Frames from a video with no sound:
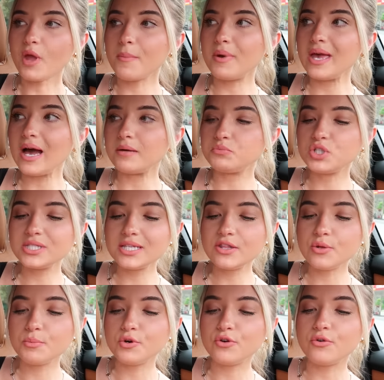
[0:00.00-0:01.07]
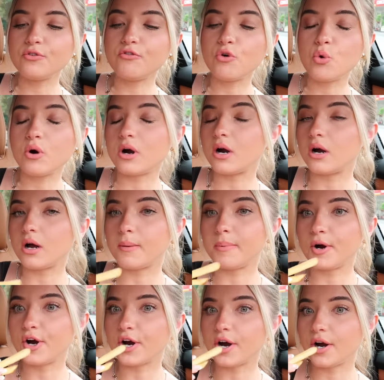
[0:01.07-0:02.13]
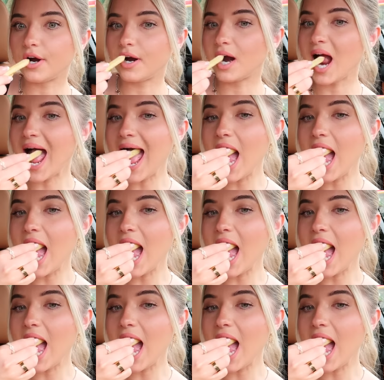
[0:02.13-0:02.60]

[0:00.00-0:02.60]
But yeah, I'm just in the mood for a burger.